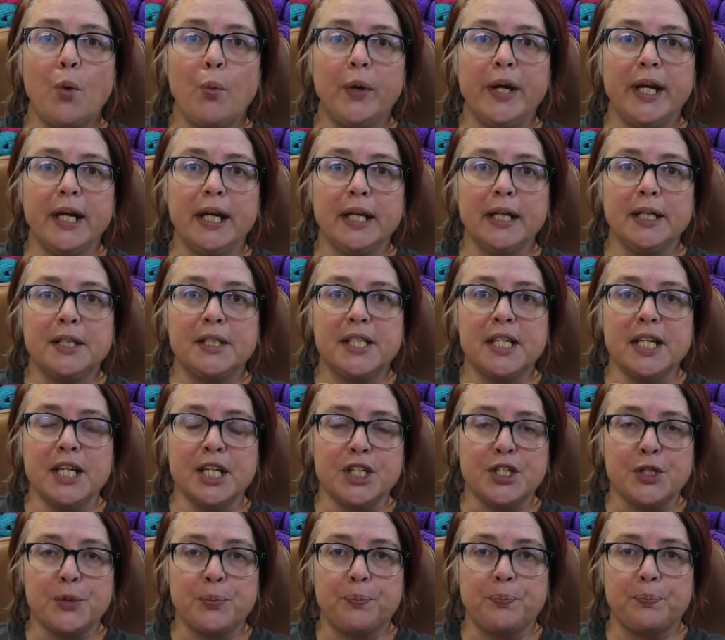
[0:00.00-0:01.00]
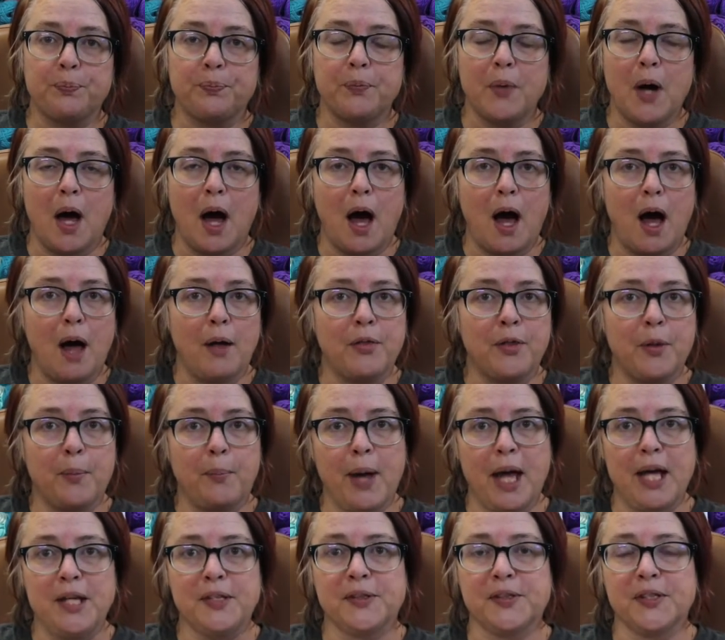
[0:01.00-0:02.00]
We teach the
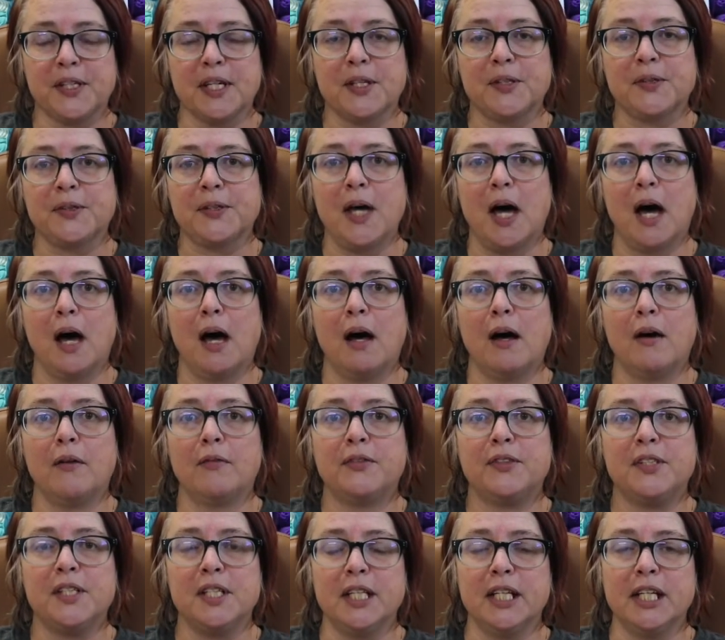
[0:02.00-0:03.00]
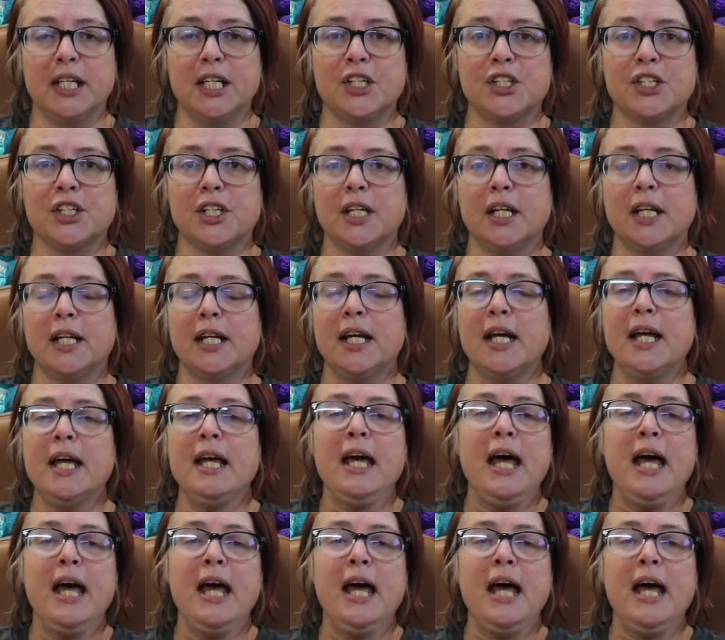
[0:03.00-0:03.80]
basics of Tunisian,